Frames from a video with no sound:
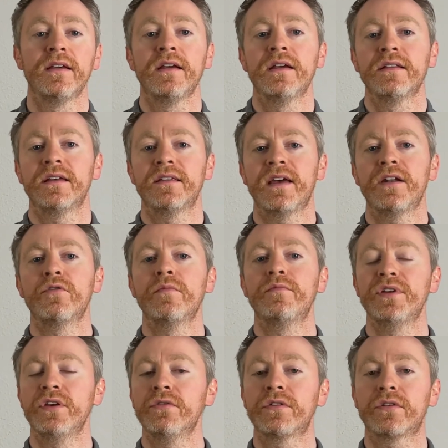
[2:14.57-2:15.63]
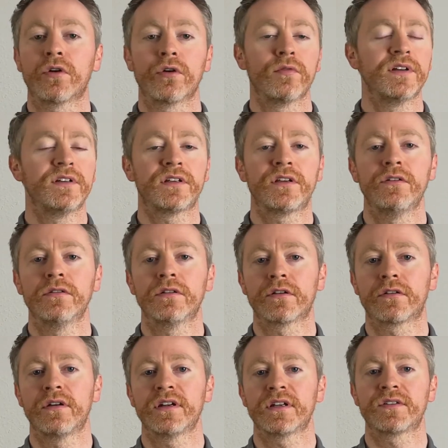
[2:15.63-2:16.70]
They then rebuke or ridicule their
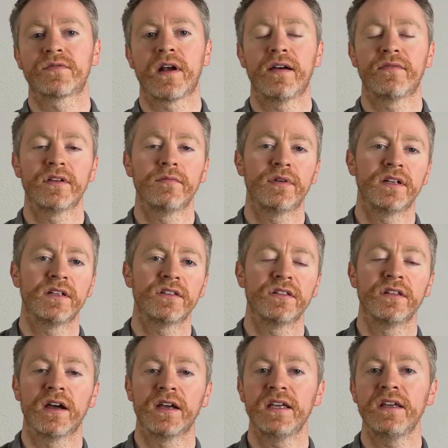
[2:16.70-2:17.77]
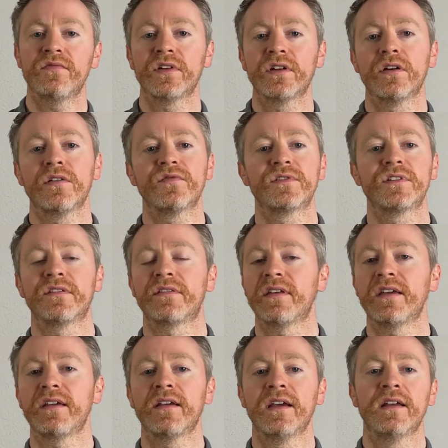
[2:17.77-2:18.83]
critics for having been naive enough to
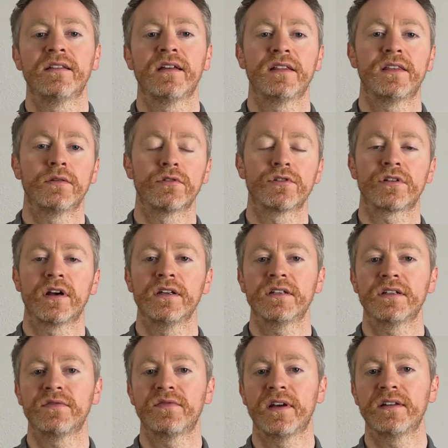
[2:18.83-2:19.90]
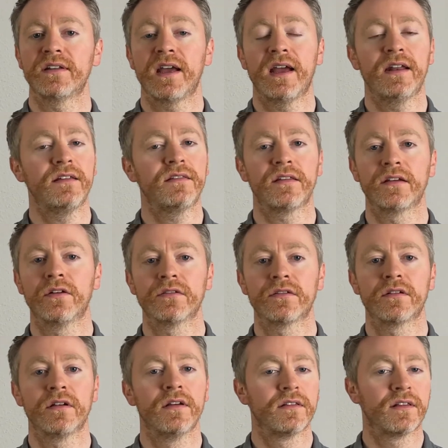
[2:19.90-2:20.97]
think that they were trying to defend anything
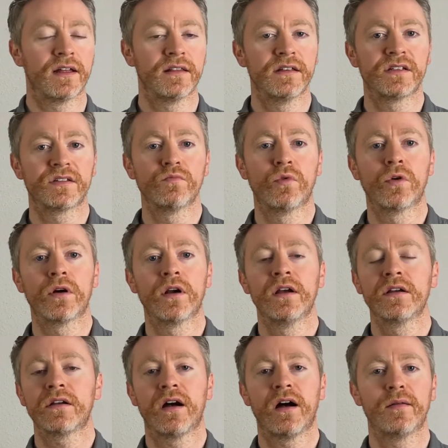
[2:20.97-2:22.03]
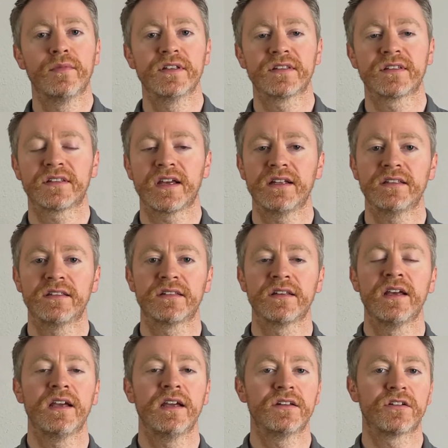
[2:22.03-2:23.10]
other than this more common sense
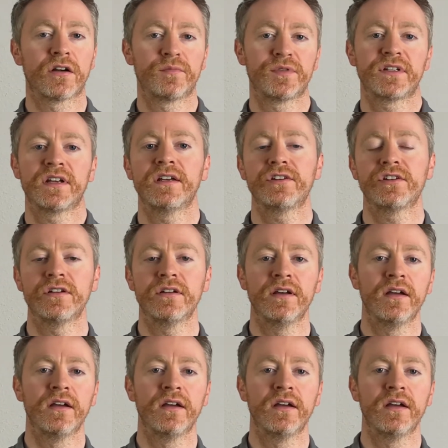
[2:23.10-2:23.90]
interpretation